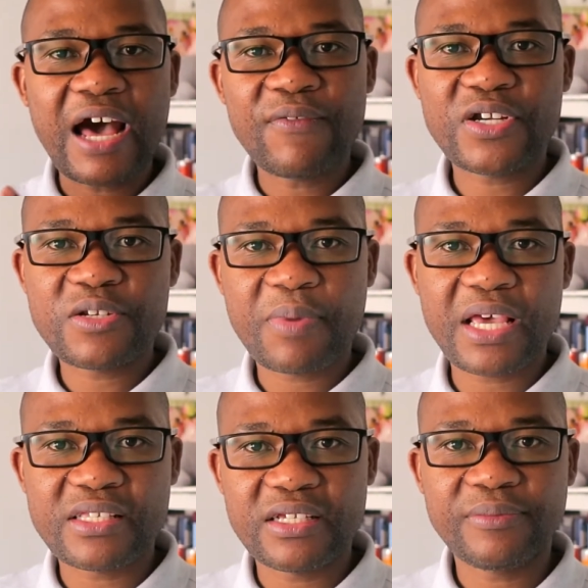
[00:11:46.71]
average
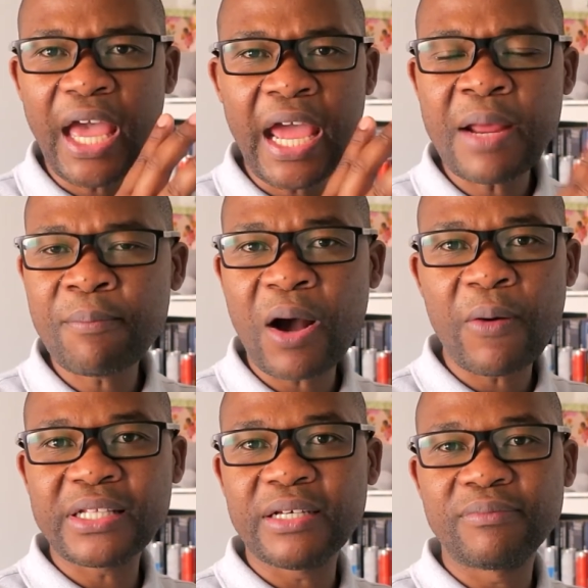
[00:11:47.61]
person and
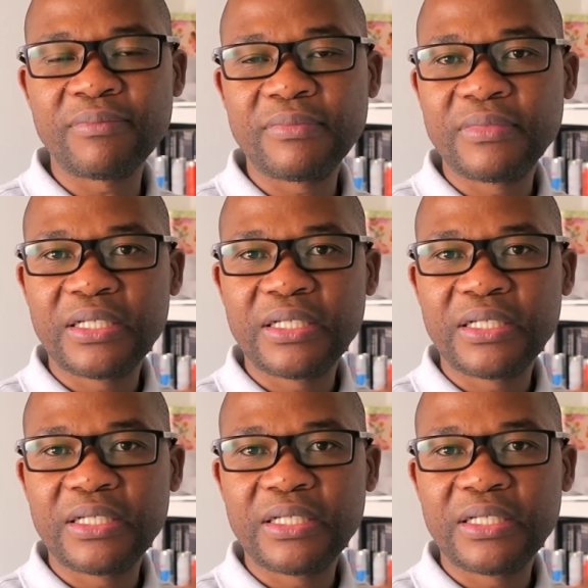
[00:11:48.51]
empower them